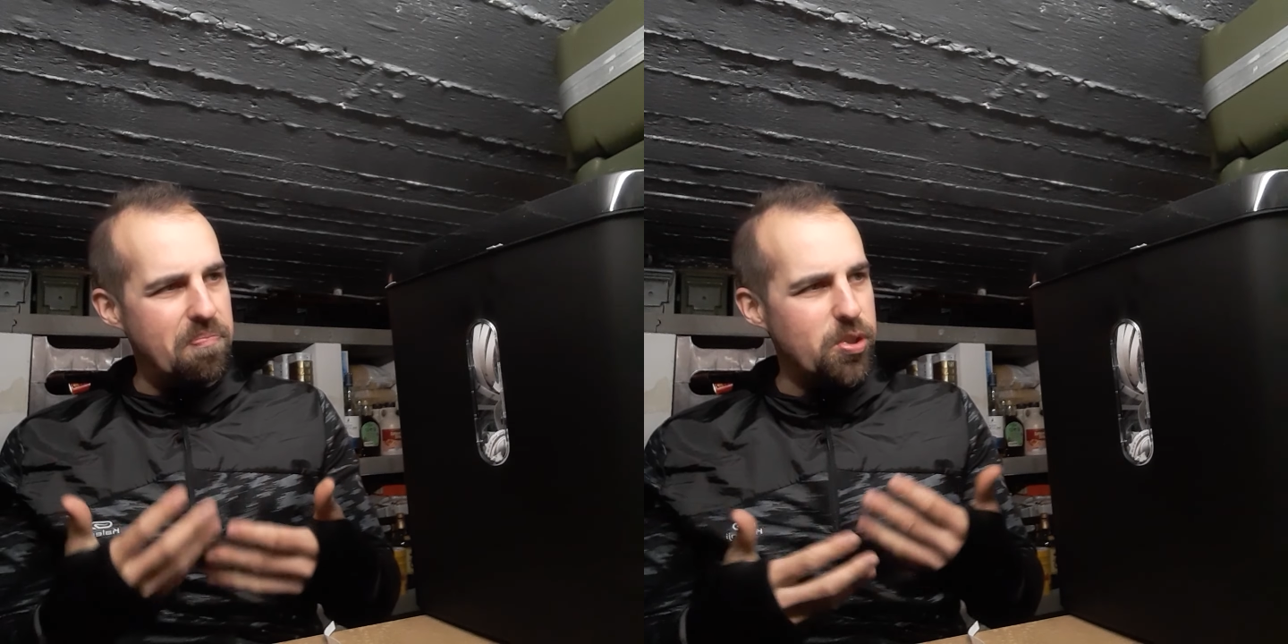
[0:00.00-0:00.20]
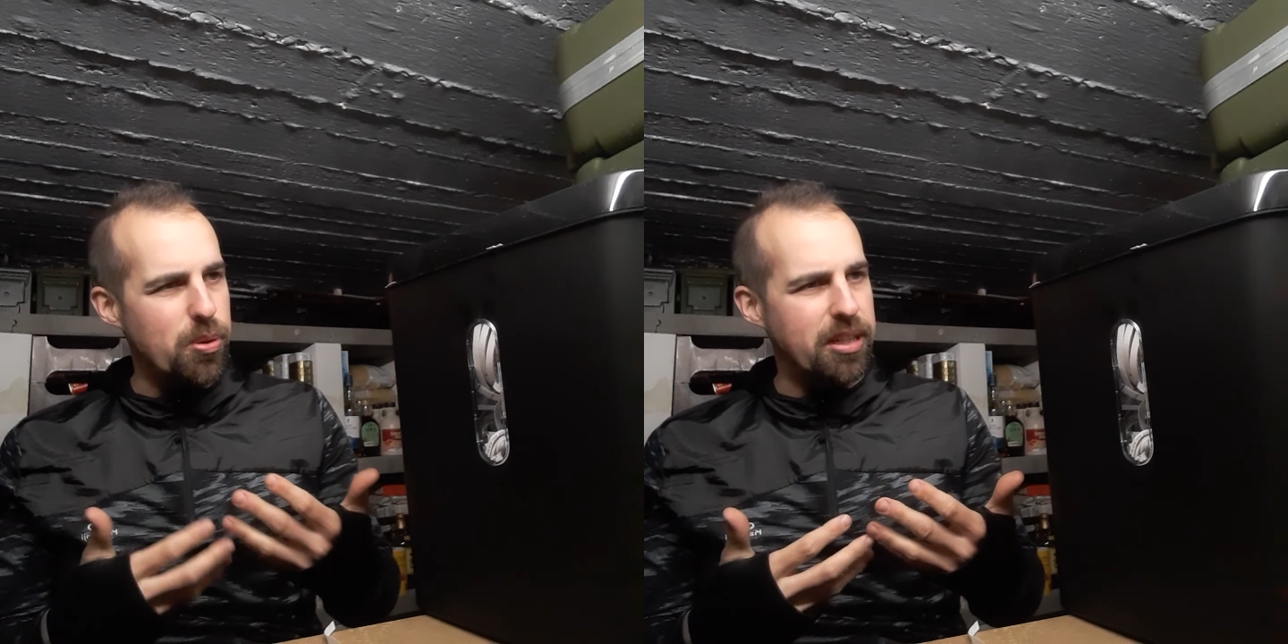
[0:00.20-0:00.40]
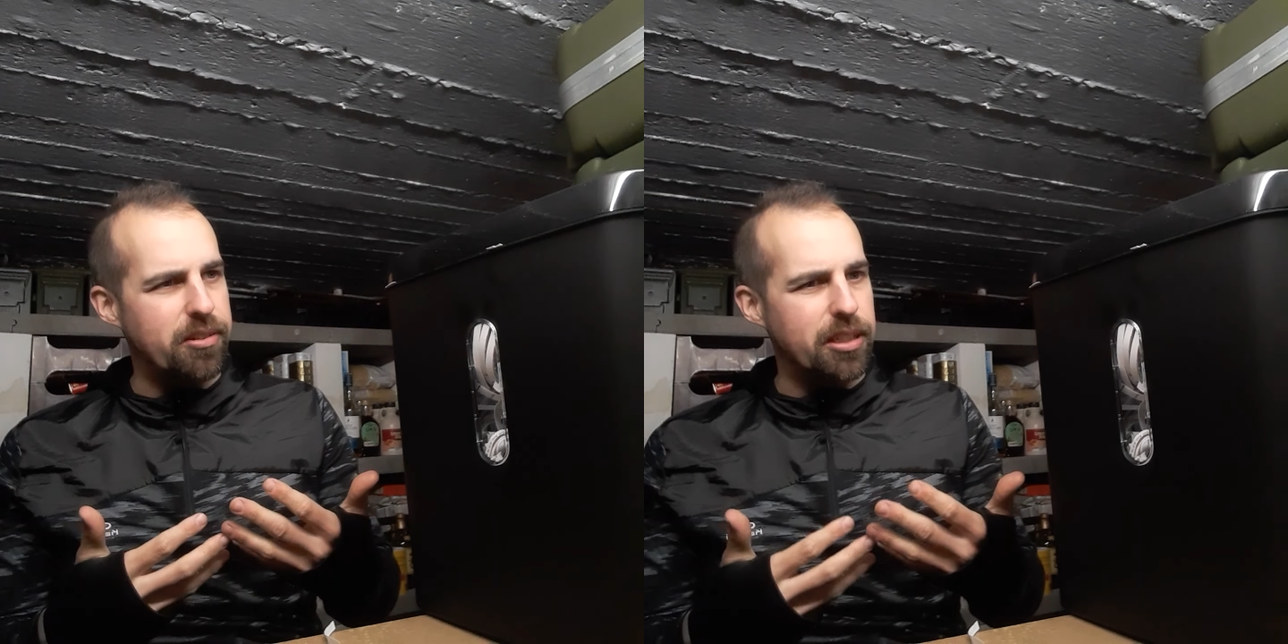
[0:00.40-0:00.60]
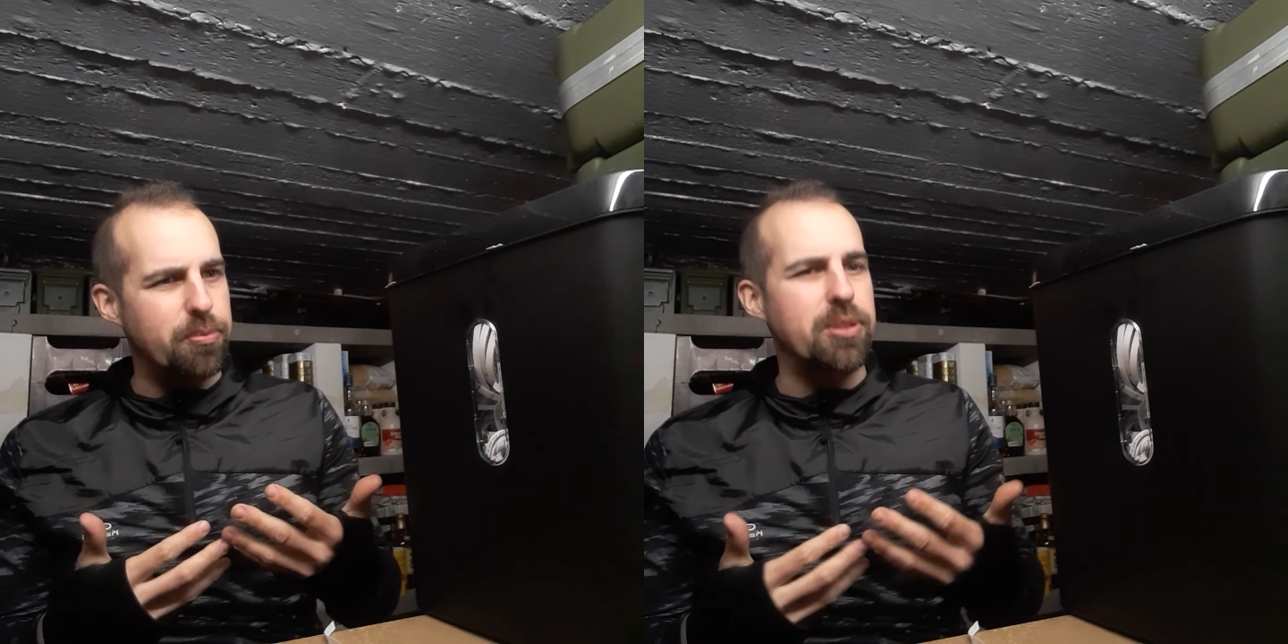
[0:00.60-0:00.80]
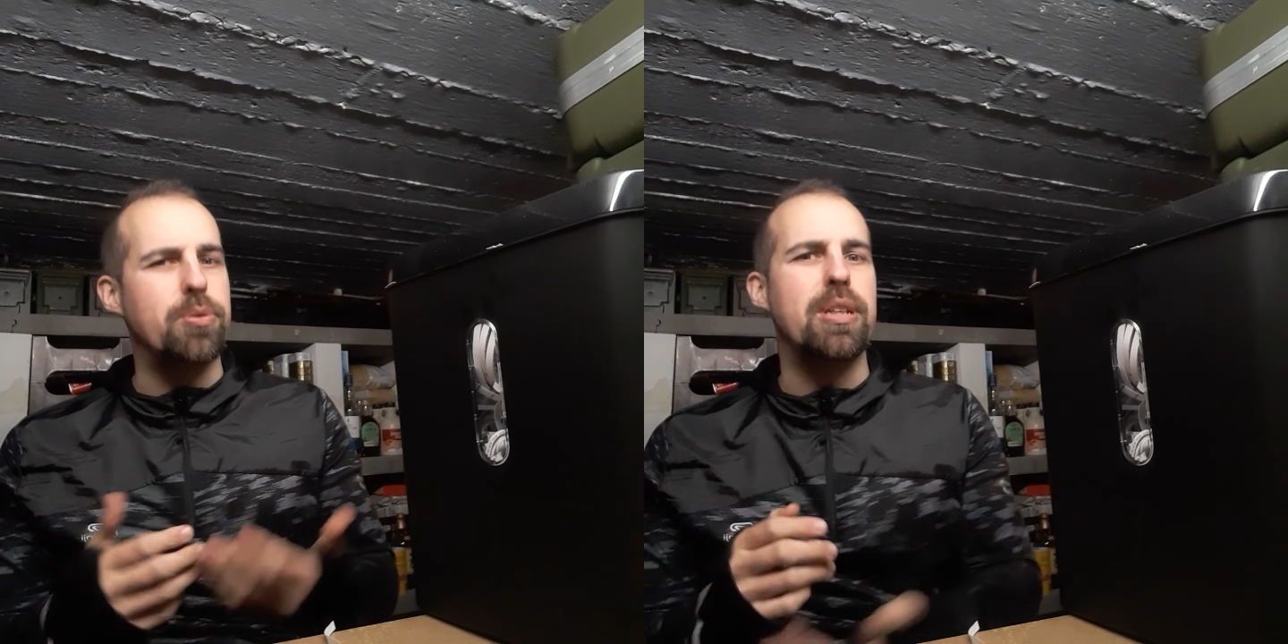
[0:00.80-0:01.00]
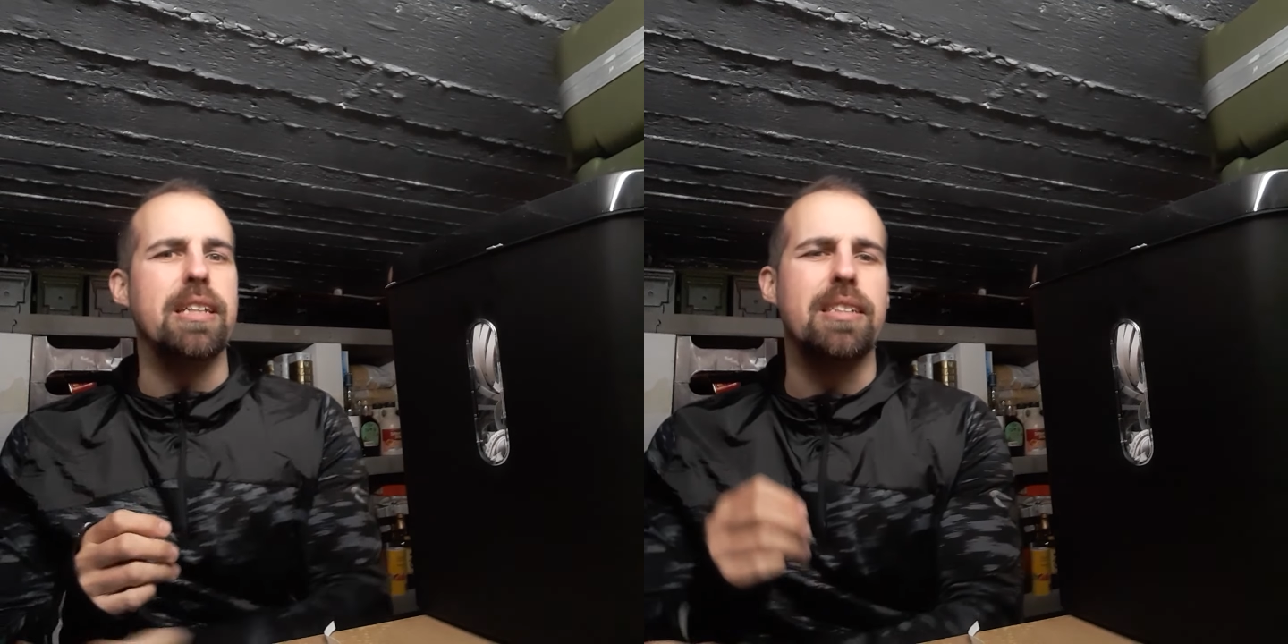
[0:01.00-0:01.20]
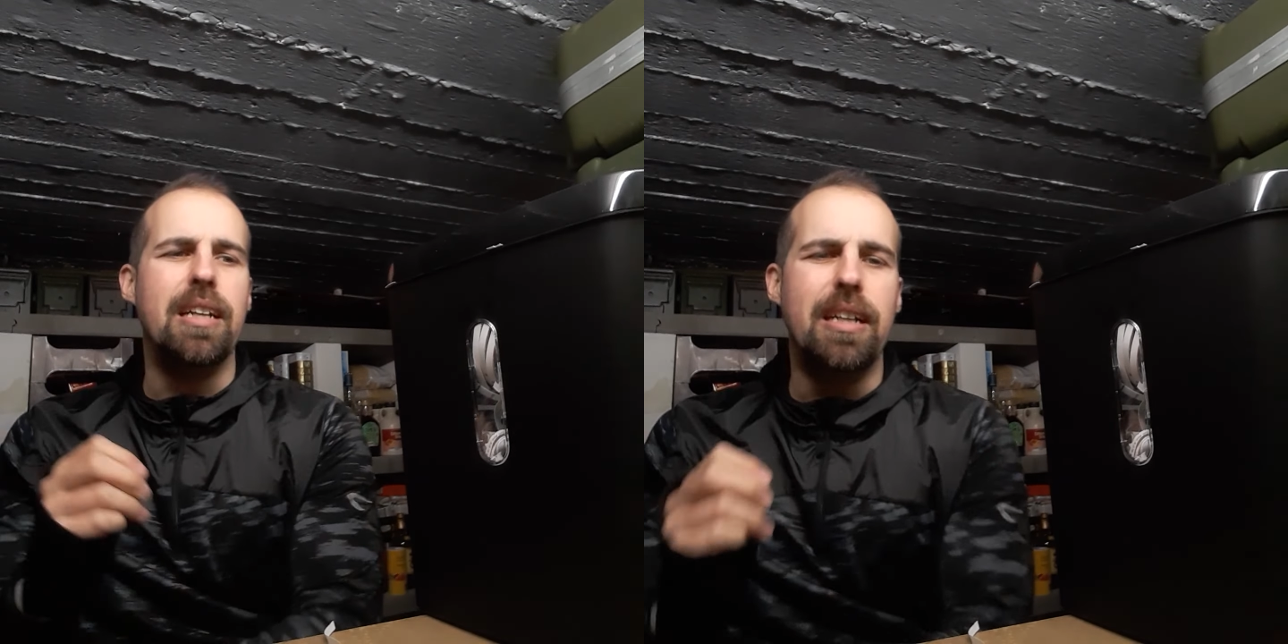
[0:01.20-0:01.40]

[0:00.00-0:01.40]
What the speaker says: shredder that will do that.